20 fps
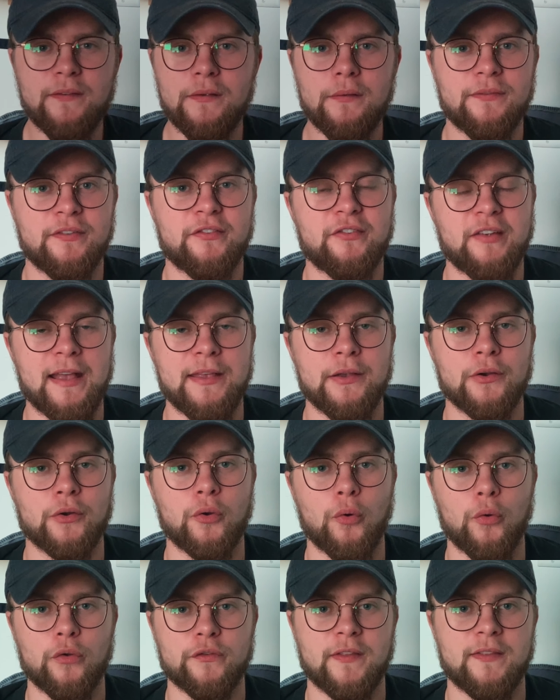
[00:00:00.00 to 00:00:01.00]
you've set your
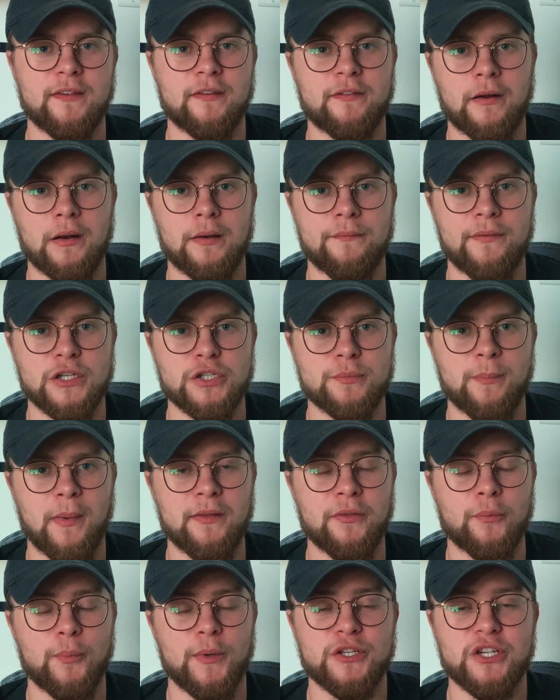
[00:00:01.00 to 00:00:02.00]
goals at the start of each
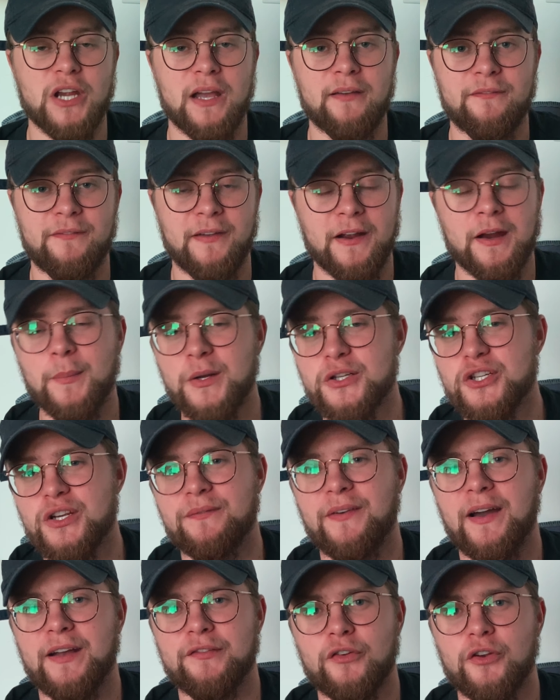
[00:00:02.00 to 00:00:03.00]
month, which I very much
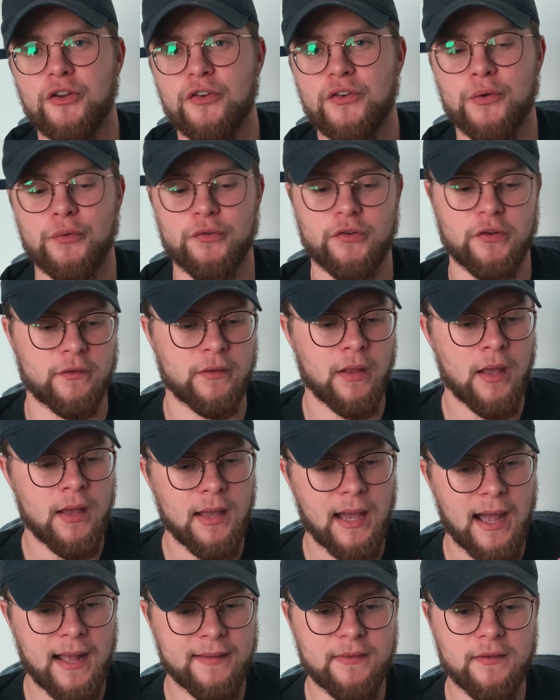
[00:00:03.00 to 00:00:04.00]
advise you to do just
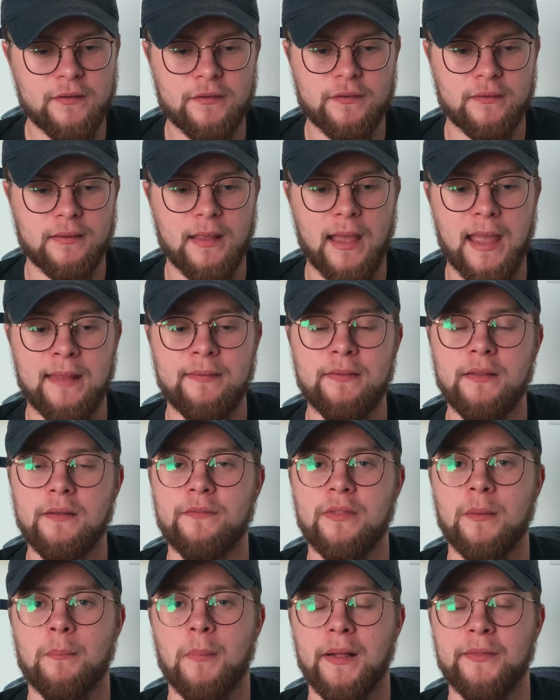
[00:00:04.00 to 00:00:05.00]
at the end of
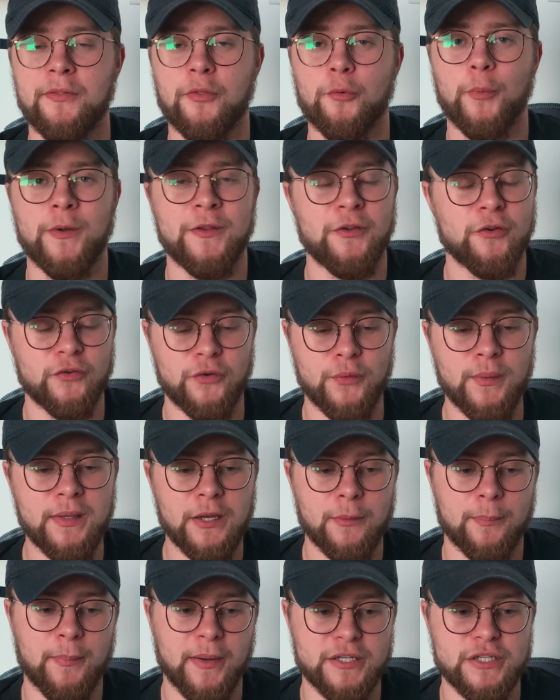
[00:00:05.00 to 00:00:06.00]
the month when you're doing
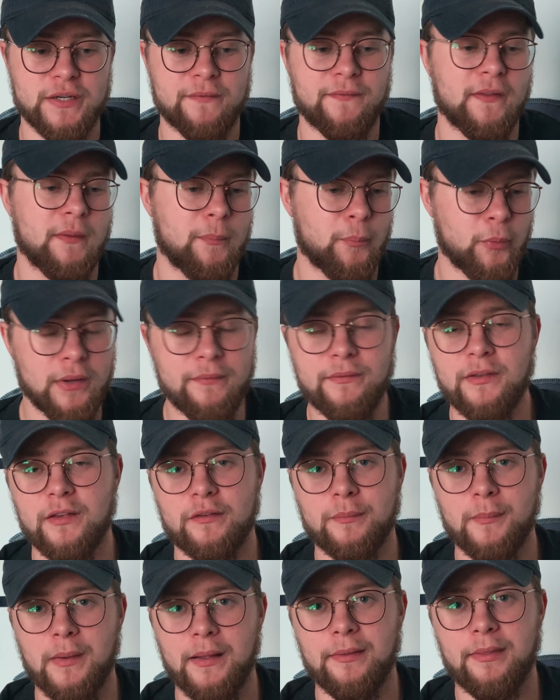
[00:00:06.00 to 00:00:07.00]
your budget for the
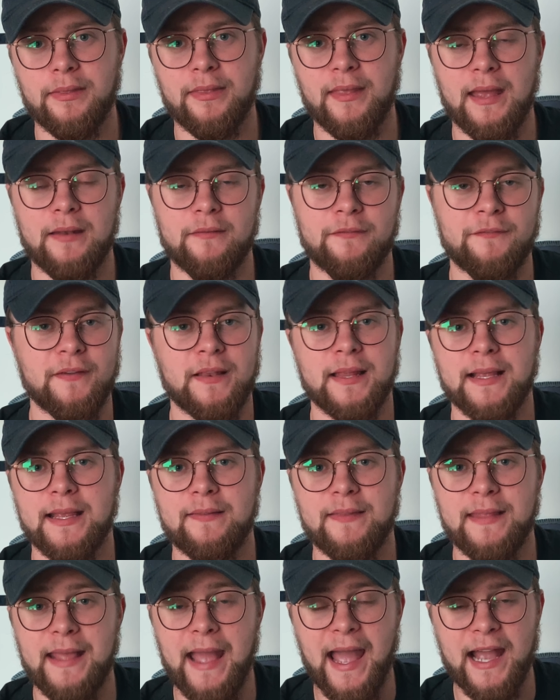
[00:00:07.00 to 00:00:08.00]
previous month and filling in
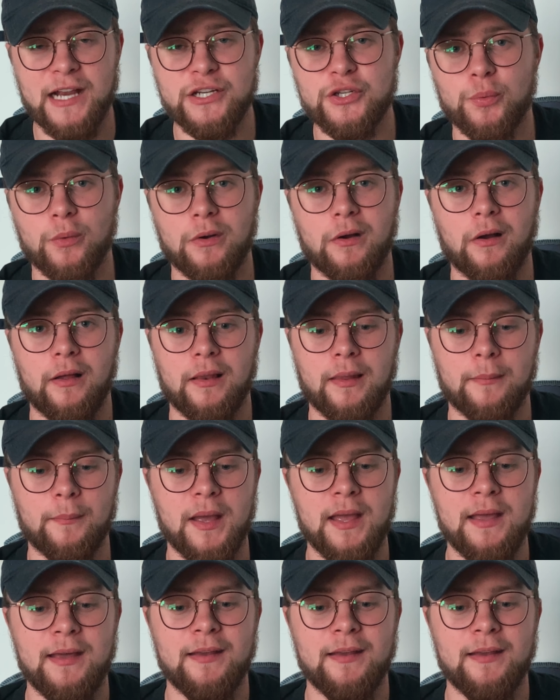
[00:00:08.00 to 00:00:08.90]
the actual column,